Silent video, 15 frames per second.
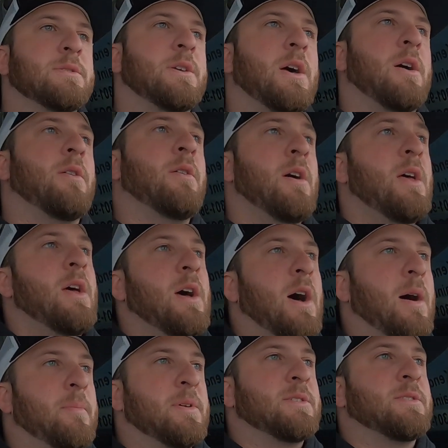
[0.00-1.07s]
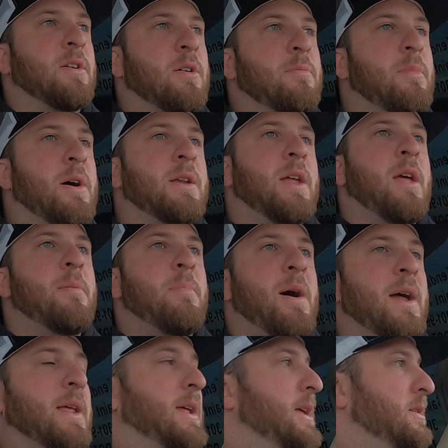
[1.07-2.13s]
So I'm going to start Monday
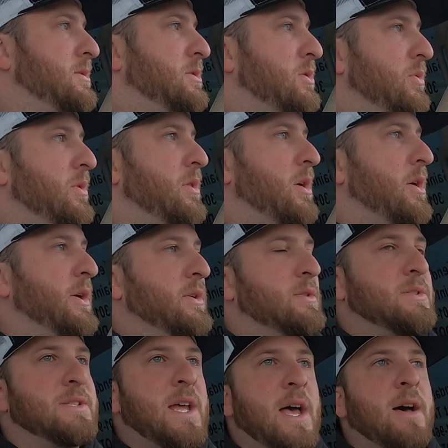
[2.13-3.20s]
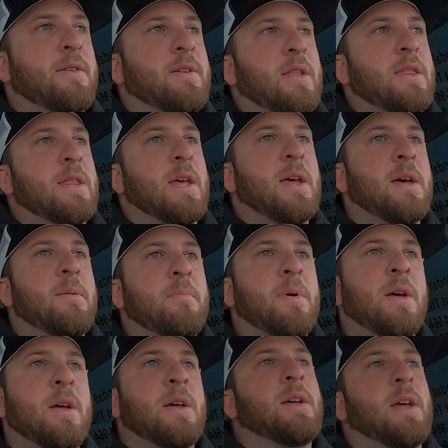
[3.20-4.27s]
by getting 2 of those down to them,
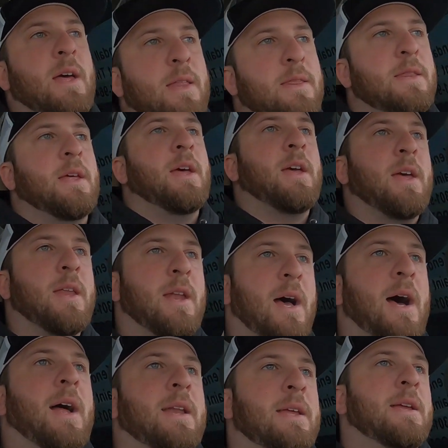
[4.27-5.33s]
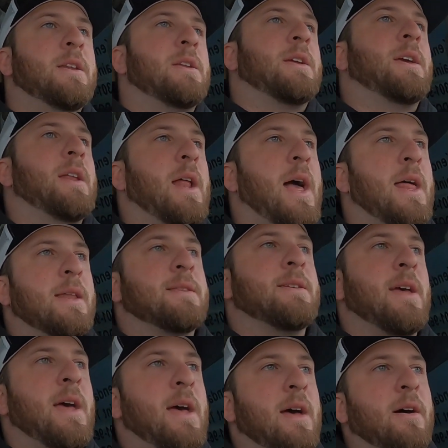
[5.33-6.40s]
and then I need to get out of
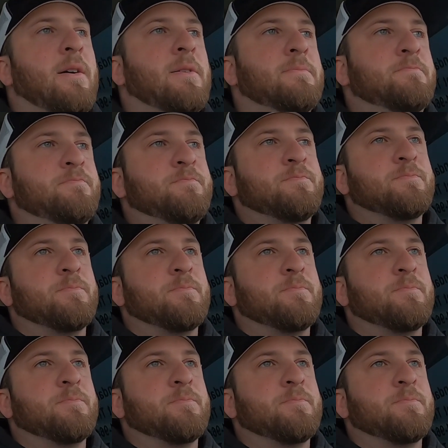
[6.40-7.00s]
town